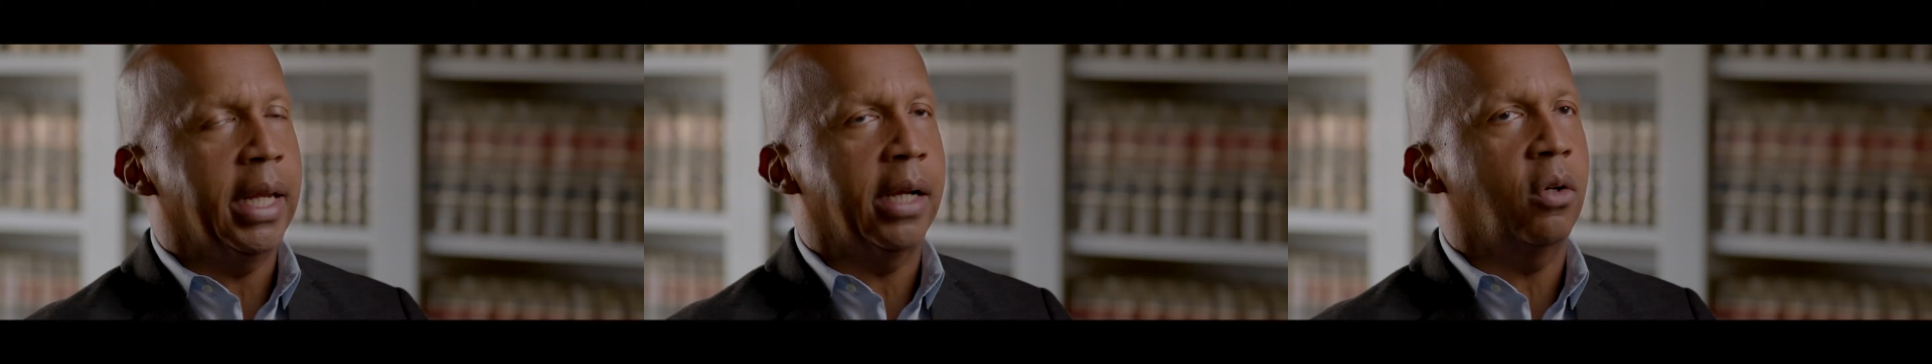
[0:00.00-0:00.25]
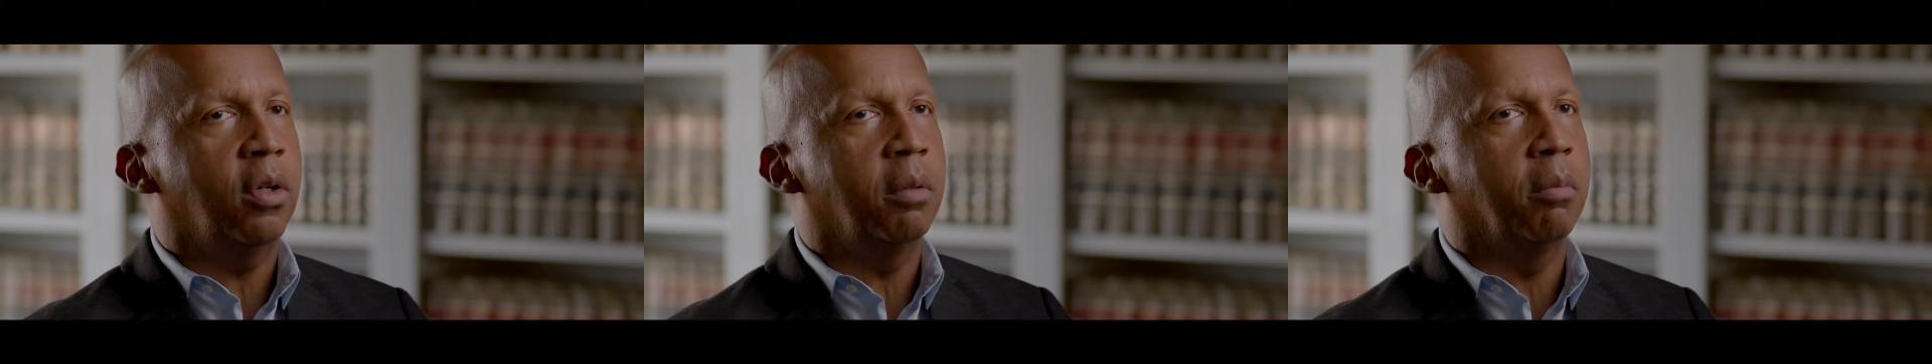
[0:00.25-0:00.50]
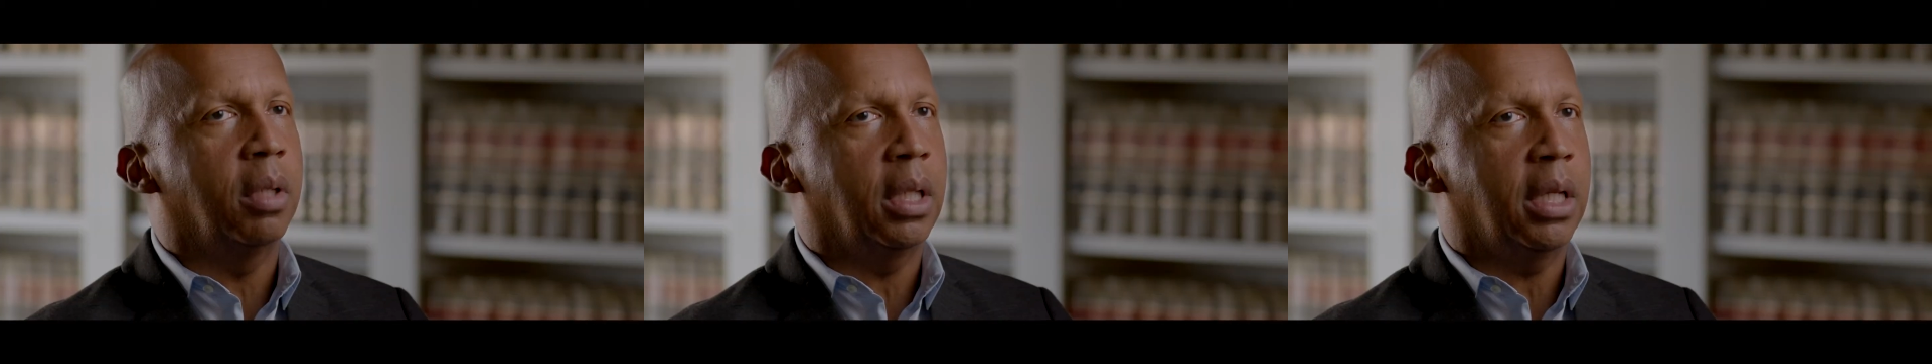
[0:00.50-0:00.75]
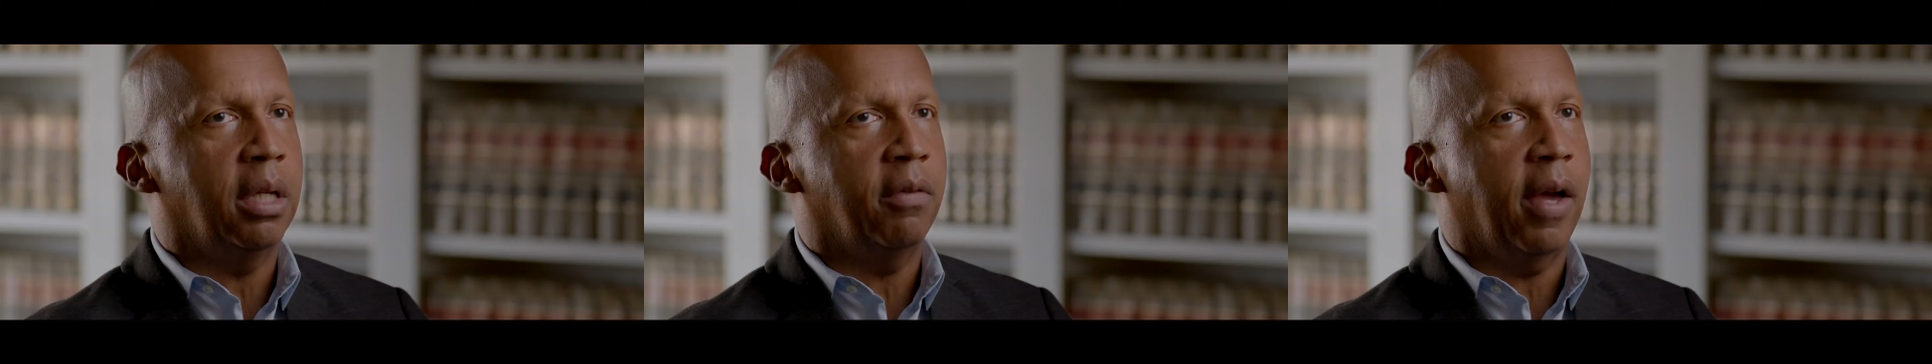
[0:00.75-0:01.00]
And I couldn't
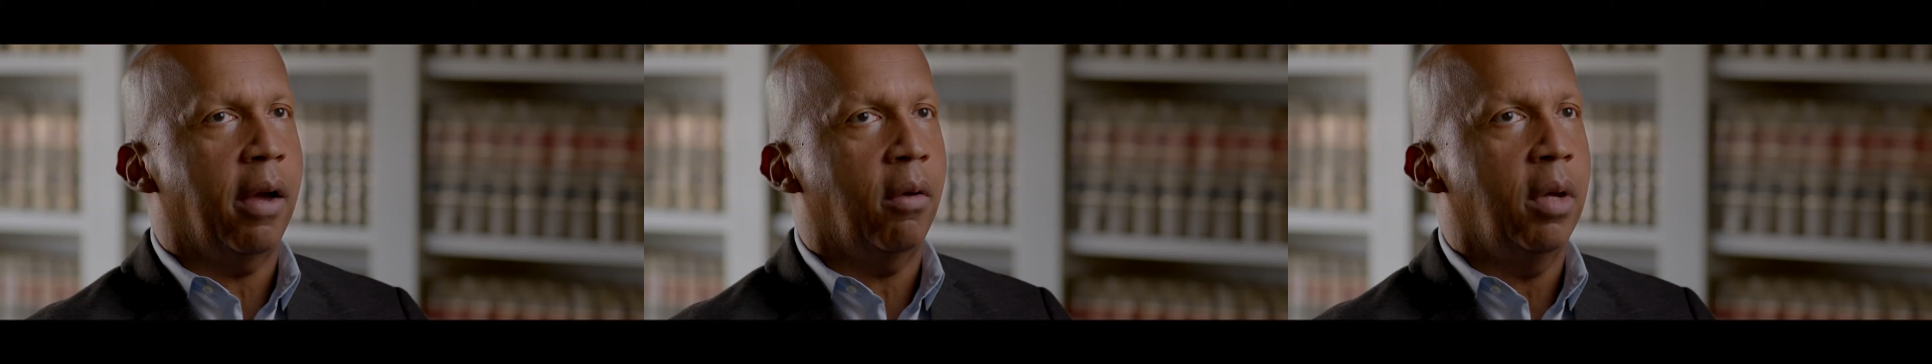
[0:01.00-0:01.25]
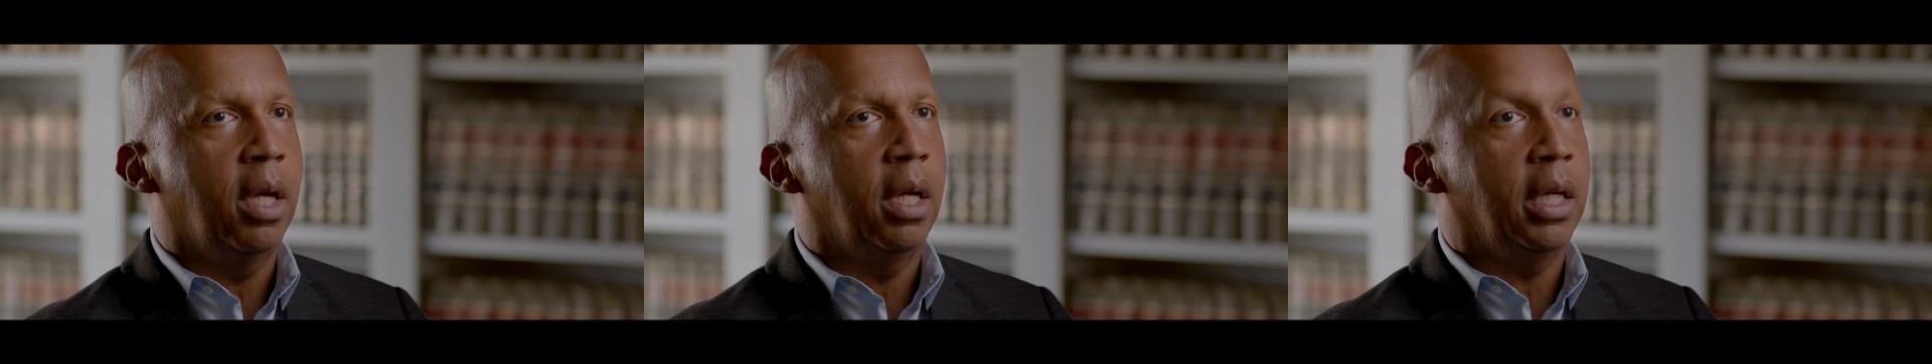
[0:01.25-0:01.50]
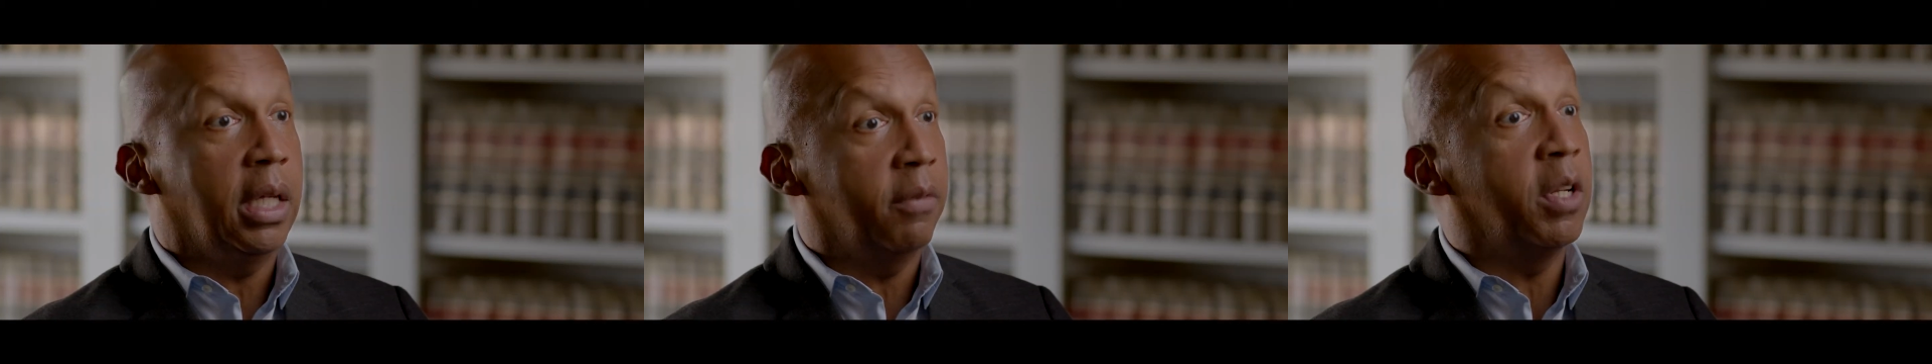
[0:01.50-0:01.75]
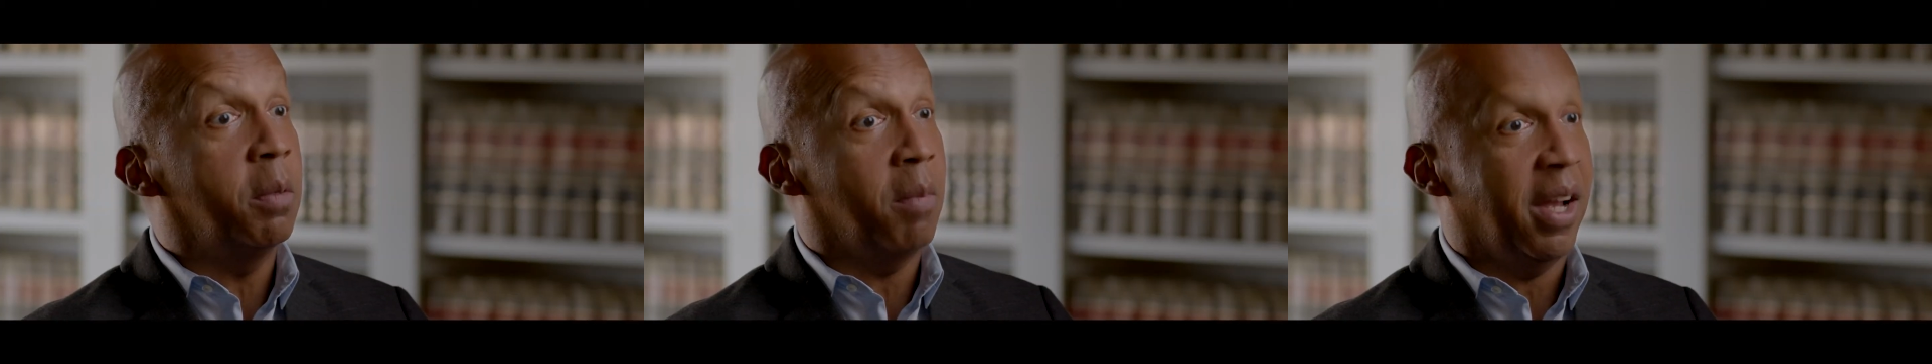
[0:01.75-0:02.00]
believe how,
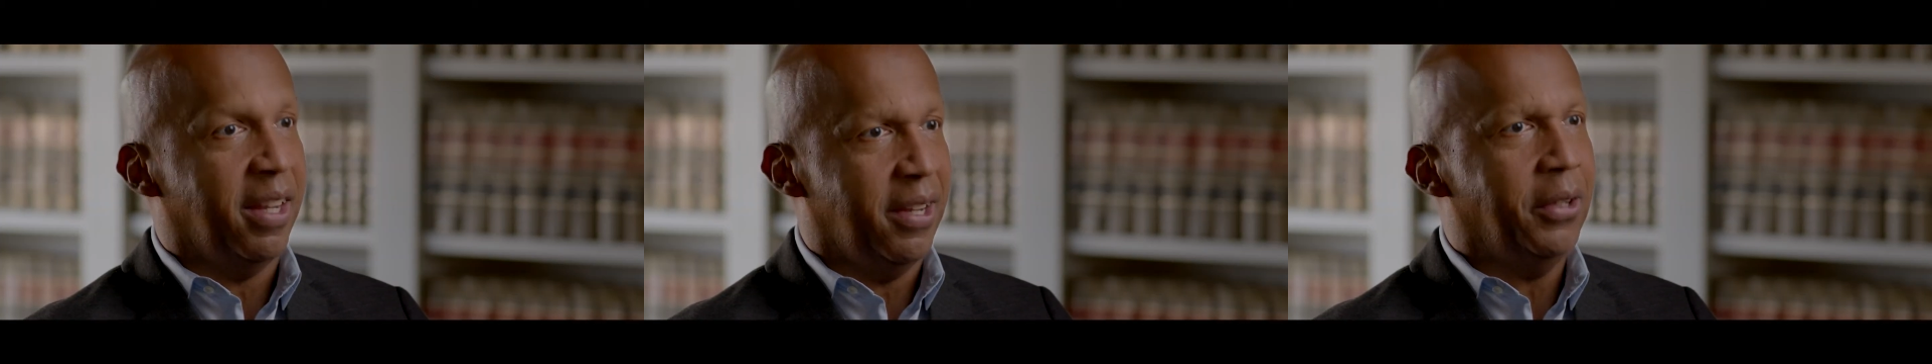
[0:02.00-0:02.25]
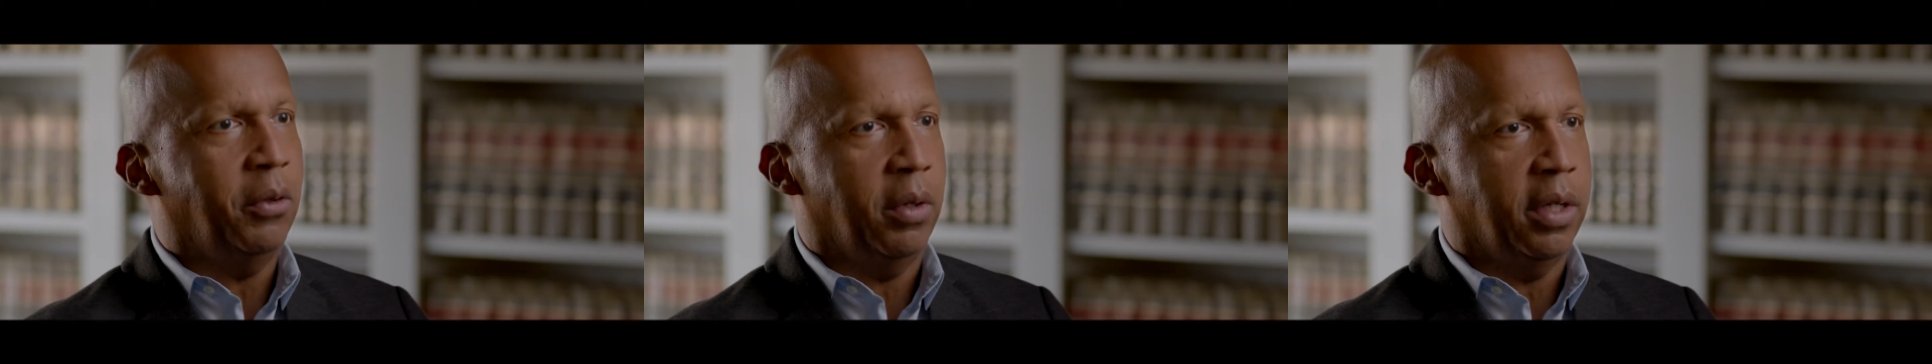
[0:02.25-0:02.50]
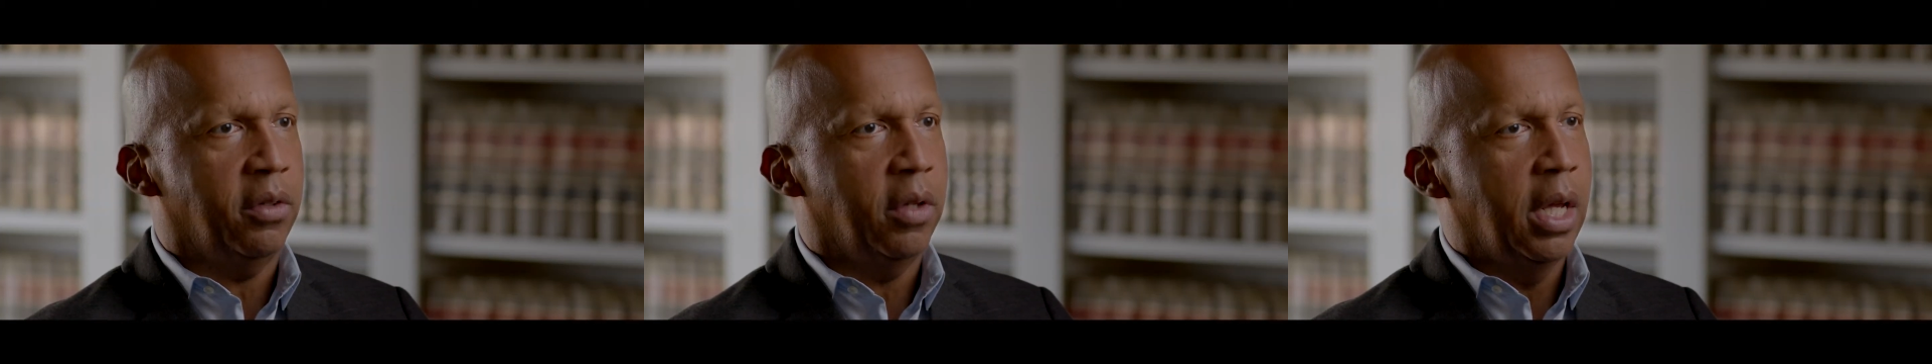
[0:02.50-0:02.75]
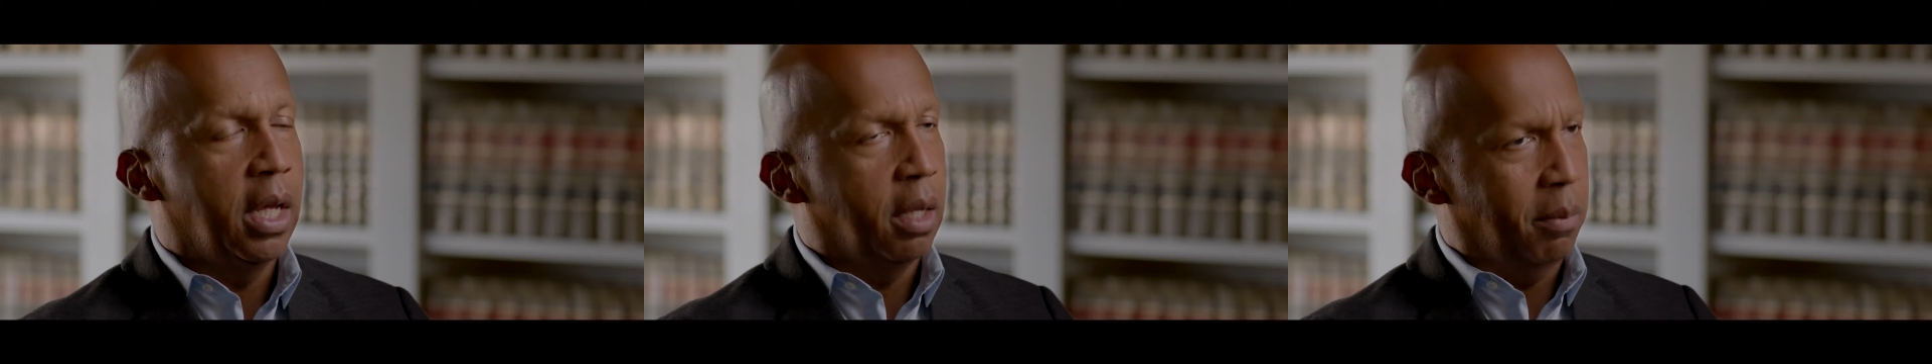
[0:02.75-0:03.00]
even in my ignorance,
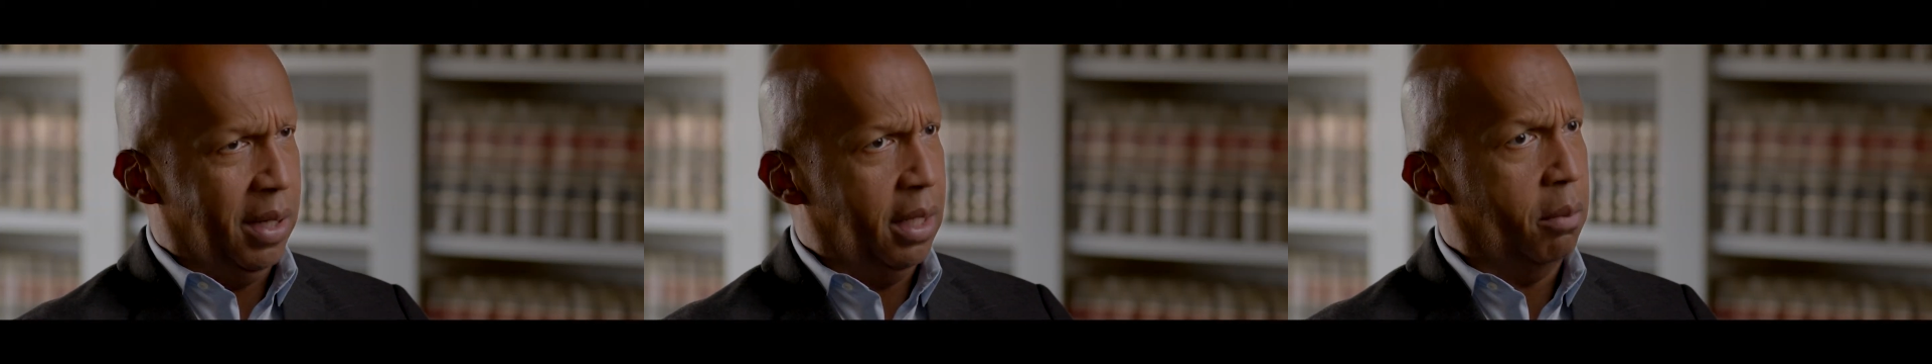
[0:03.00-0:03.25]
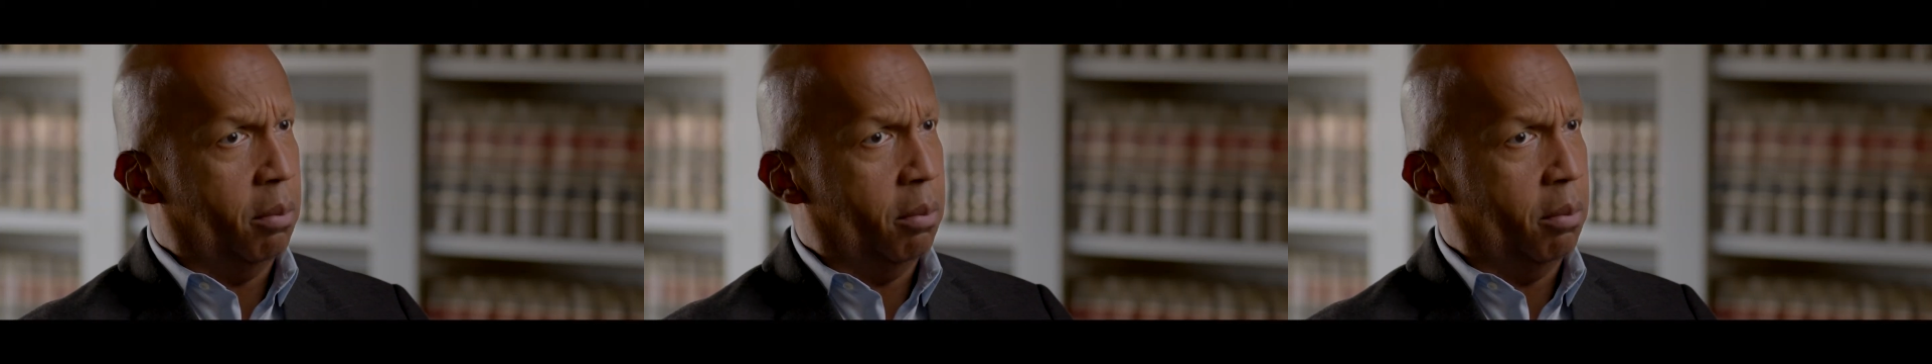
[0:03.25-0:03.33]
being